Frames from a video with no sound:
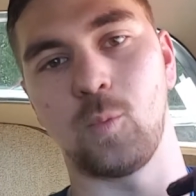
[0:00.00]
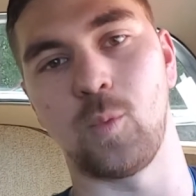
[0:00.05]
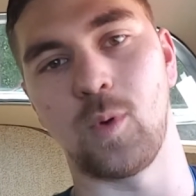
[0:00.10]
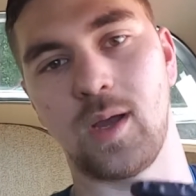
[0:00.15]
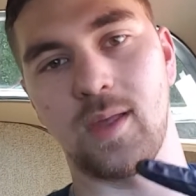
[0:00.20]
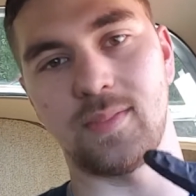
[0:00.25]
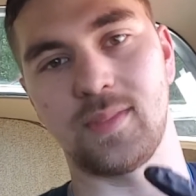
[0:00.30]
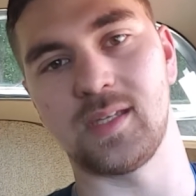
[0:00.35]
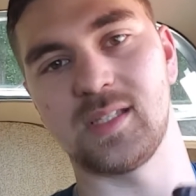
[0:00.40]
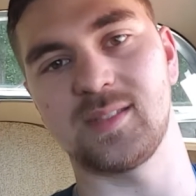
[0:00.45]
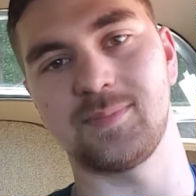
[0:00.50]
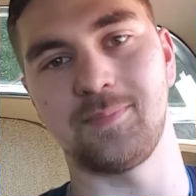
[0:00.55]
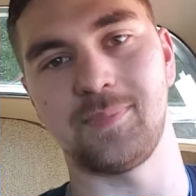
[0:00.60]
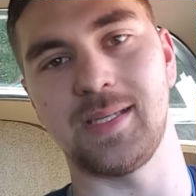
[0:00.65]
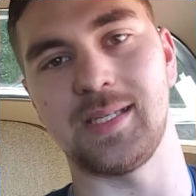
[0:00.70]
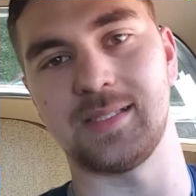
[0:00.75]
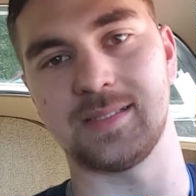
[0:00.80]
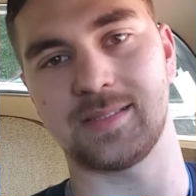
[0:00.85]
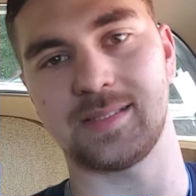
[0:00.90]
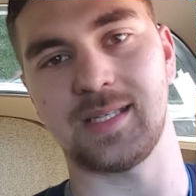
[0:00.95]
what this
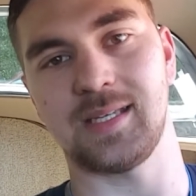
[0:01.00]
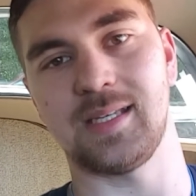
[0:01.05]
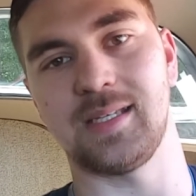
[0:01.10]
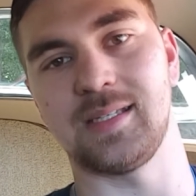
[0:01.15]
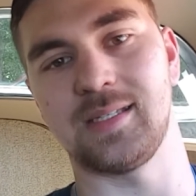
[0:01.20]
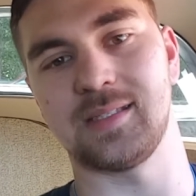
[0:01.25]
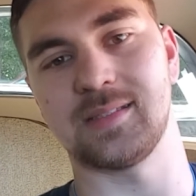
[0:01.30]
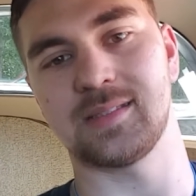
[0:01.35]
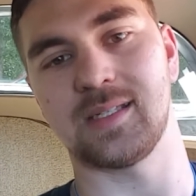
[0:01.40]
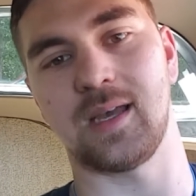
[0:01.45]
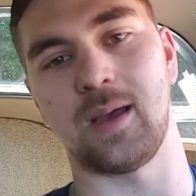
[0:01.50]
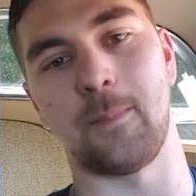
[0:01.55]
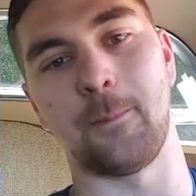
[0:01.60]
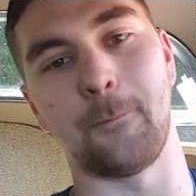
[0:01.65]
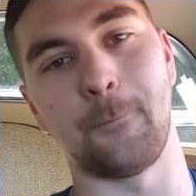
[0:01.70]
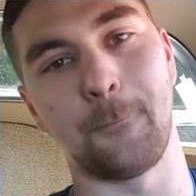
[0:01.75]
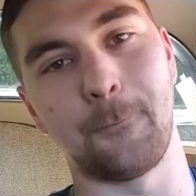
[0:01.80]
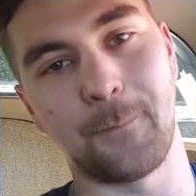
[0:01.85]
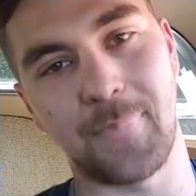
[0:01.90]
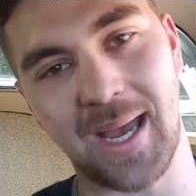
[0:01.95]
beast is
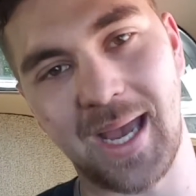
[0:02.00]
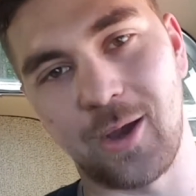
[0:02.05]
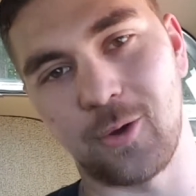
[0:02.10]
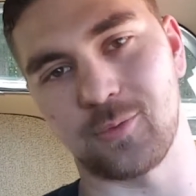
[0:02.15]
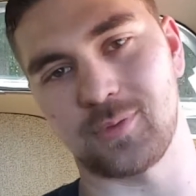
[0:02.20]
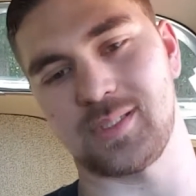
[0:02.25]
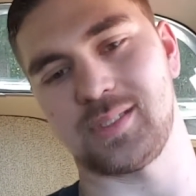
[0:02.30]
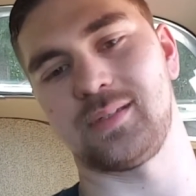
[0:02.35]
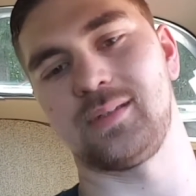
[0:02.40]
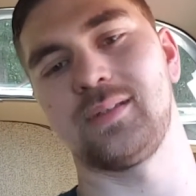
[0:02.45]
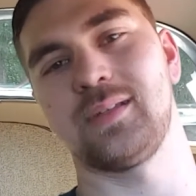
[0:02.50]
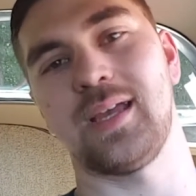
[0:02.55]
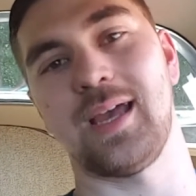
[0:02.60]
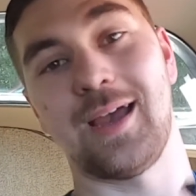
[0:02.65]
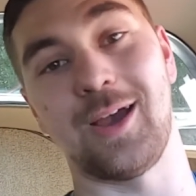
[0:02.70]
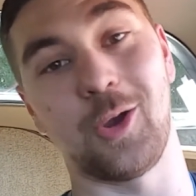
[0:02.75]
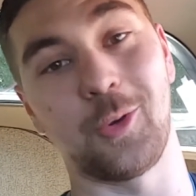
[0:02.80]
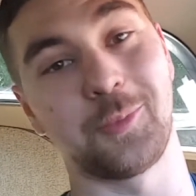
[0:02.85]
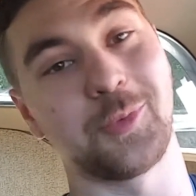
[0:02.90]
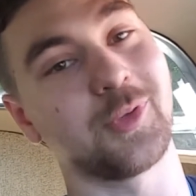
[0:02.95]
about. I
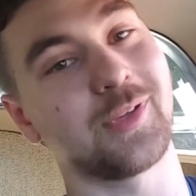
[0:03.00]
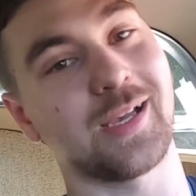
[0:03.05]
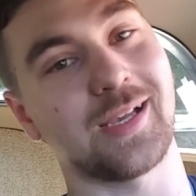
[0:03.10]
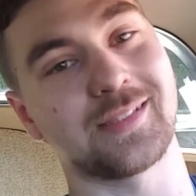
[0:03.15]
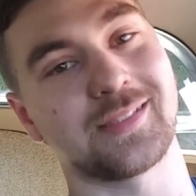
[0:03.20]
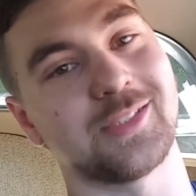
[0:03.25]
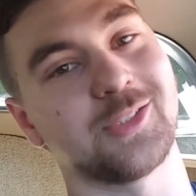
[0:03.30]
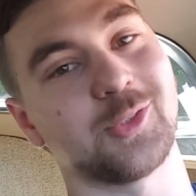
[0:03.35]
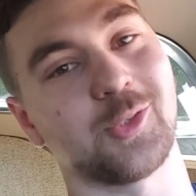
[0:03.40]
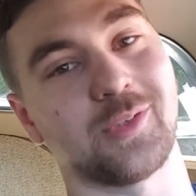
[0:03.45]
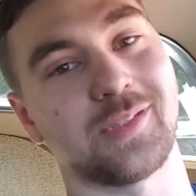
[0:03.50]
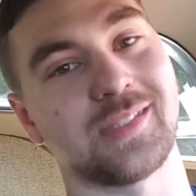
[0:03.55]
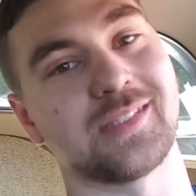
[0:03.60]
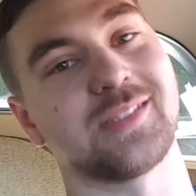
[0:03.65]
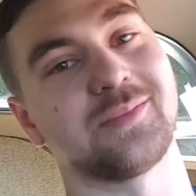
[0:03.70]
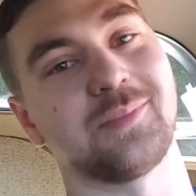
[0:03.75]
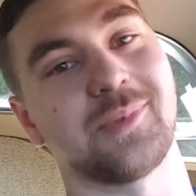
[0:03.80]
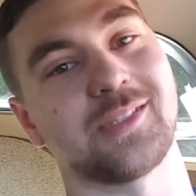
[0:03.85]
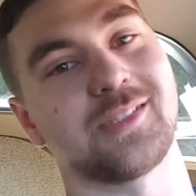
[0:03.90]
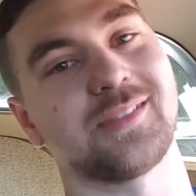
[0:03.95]
hope you guys enjoy this
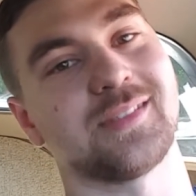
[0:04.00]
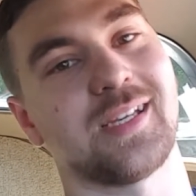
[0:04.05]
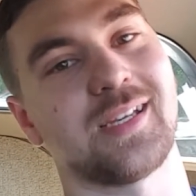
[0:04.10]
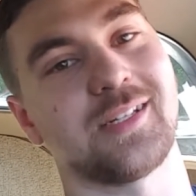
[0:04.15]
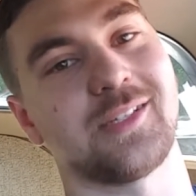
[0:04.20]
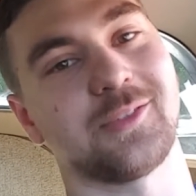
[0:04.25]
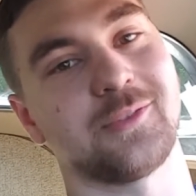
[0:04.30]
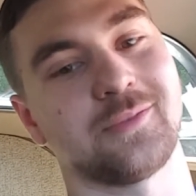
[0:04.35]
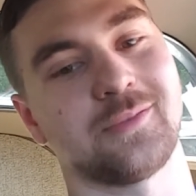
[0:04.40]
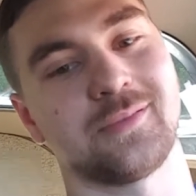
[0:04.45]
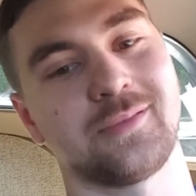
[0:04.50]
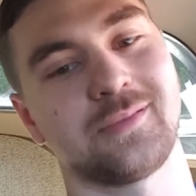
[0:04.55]
as much as I do.